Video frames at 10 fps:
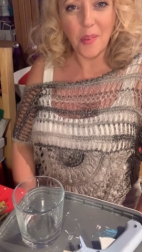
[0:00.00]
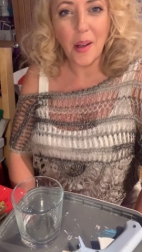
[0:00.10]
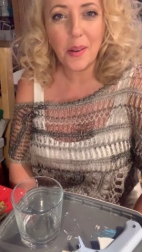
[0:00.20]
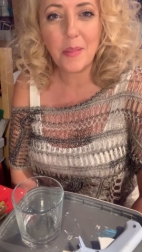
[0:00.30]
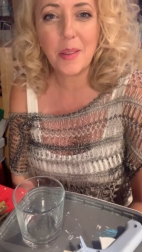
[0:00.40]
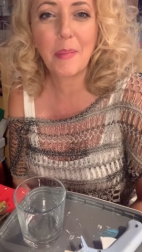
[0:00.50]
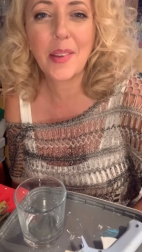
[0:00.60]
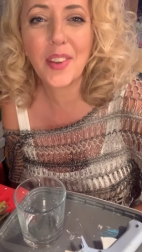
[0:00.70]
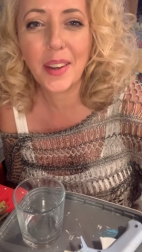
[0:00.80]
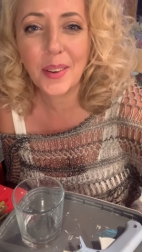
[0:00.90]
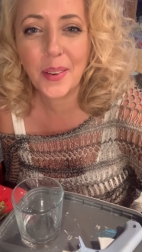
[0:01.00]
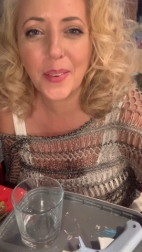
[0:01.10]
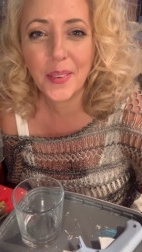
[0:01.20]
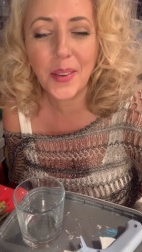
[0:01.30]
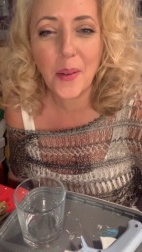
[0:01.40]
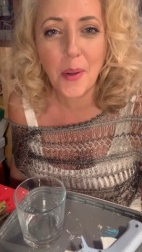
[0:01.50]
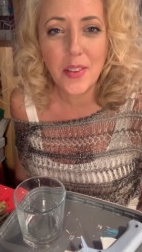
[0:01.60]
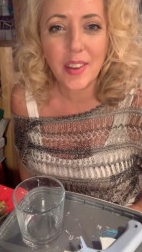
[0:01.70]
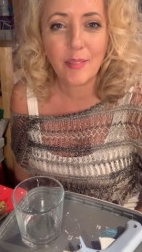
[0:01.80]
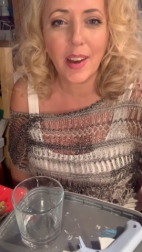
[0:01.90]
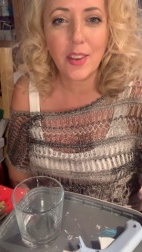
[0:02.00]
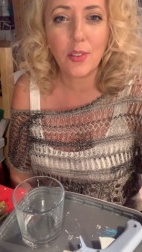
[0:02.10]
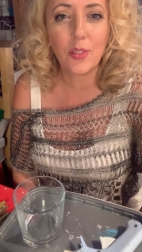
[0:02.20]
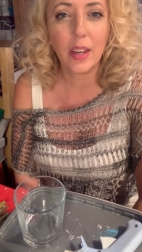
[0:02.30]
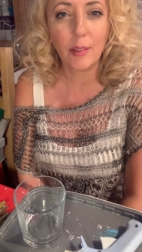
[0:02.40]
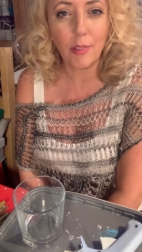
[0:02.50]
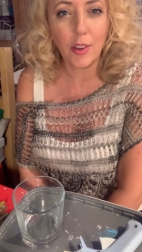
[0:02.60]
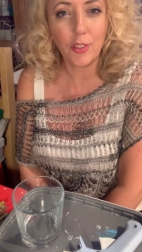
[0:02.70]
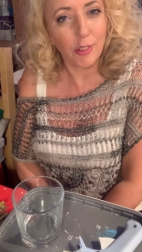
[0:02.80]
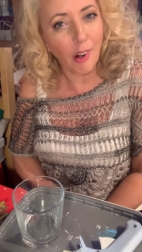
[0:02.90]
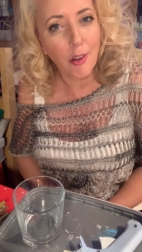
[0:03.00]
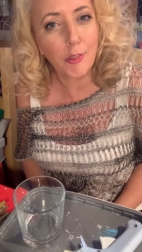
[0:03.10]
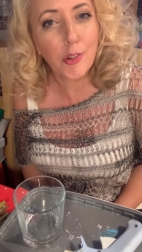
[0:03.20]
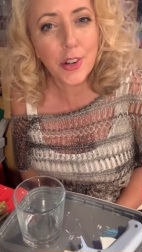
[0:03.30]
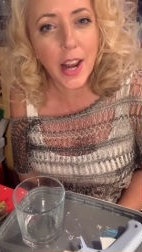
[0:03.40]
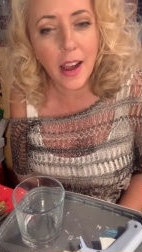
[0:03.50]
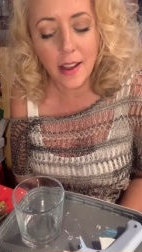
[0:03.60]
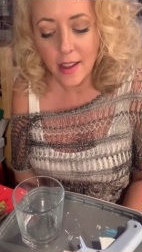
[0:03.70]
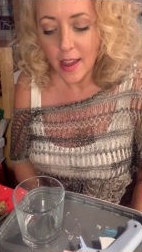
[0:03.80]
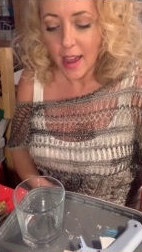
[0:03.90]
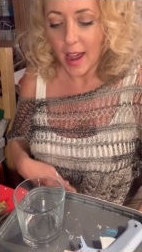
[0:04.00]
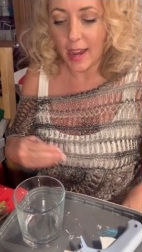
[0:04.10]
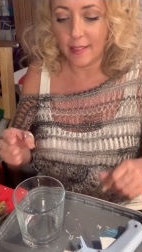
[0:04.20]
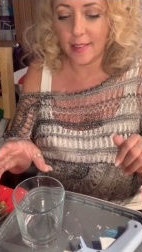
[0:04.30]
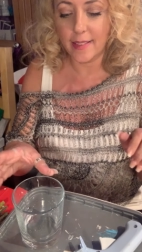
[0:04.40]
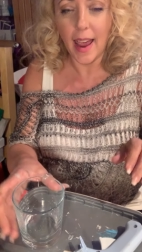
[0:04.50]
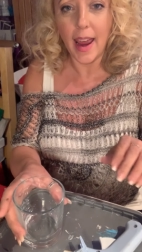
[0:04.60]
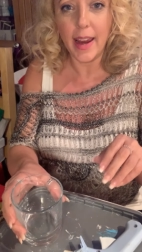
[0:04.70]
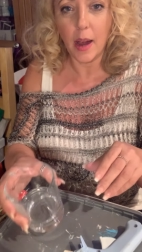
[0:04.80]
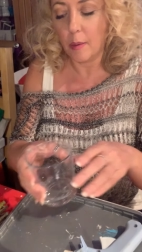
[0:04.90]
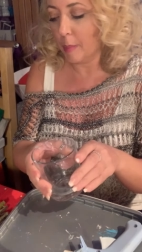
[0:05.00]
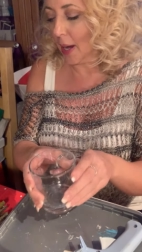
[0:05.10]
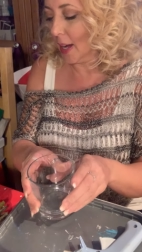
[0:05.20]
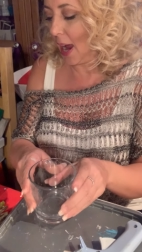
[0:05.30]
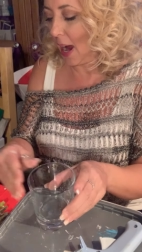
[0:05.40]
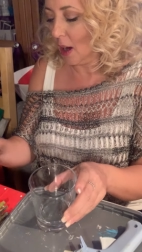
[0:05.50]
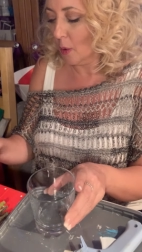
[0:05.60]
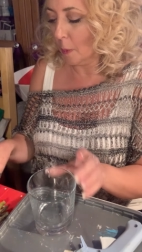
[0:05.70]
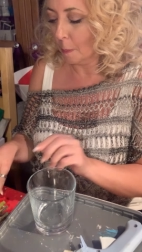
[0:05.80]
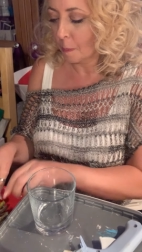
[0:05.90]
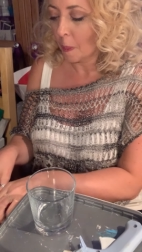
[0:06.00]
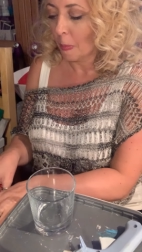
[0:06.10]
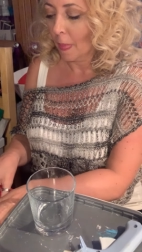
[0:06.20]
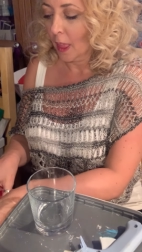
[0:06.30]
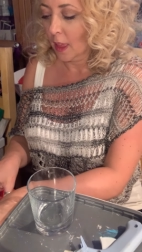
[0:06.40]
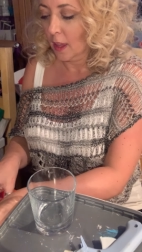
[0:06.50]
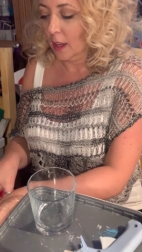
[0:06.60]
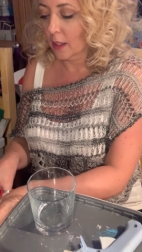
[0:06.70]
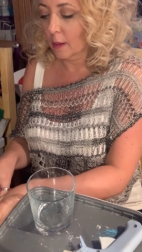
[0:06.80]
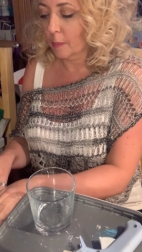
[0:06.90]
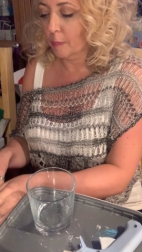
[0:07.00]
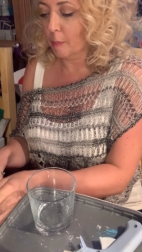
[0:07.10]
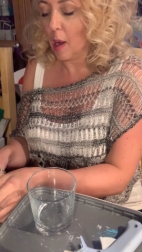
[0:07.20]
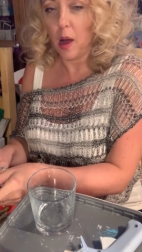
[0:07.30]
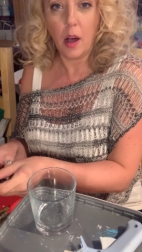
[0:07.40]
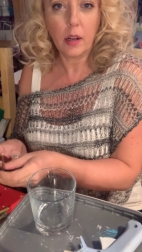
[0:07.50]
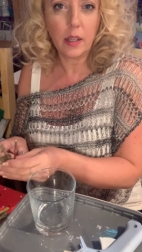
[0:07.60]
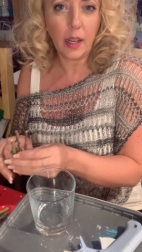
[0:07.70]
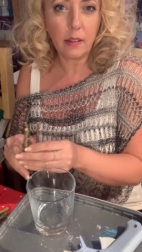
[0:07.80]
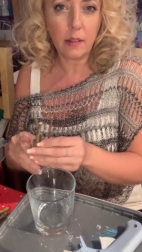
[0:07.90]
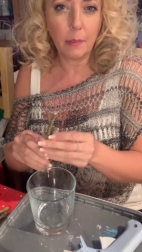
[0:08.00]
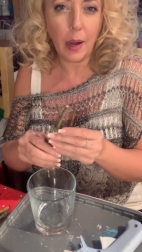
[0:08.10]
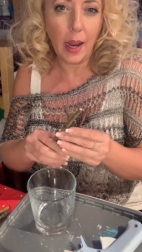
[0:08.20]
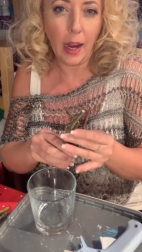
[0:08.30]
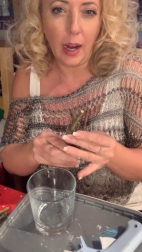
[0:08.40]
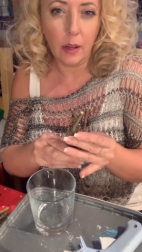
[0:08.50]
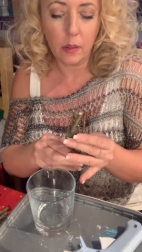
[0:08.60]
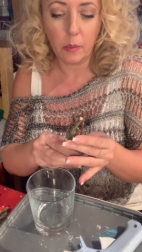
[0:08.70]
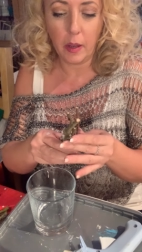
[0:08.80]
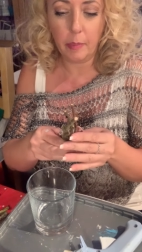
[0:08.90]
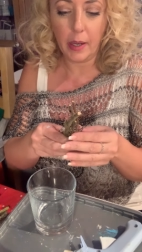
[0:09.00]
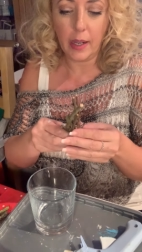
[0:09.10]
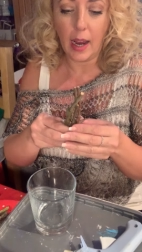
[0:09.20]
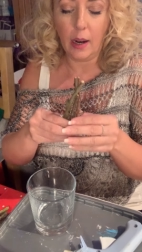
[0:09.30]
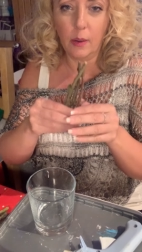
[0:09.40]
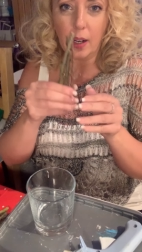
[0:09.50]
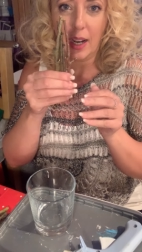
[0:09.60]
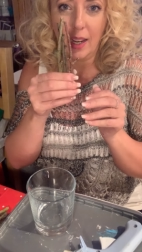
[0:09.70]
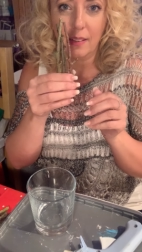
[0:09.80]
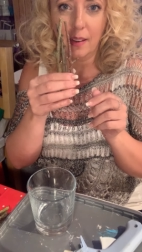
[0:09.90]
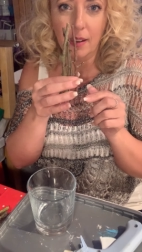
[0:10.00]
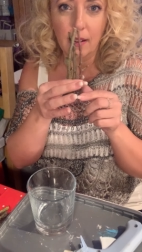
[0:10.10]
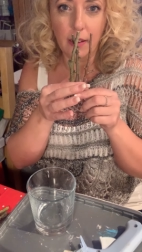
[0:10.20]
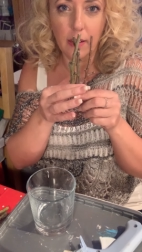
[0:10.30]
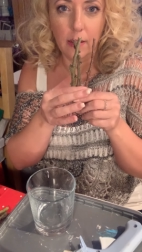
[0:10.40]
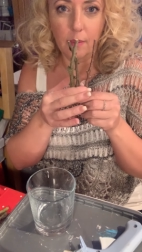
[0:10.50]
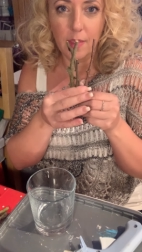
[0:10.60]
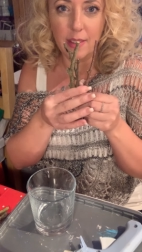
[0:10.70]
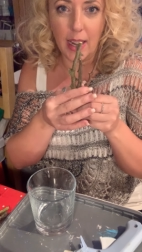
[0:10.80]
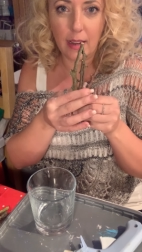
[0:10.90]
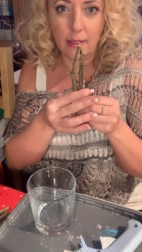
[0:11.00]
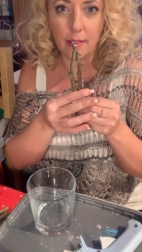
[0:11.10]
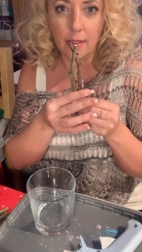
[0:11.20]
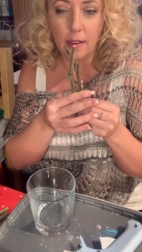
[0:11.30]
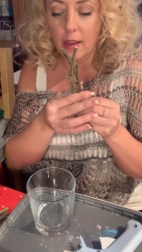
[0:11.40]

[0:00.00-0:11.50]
welcome to my channel. You're watching Rachel's in a Rush Craft Corner, and today I've been out in the park next to my house. We've been out collecting sticks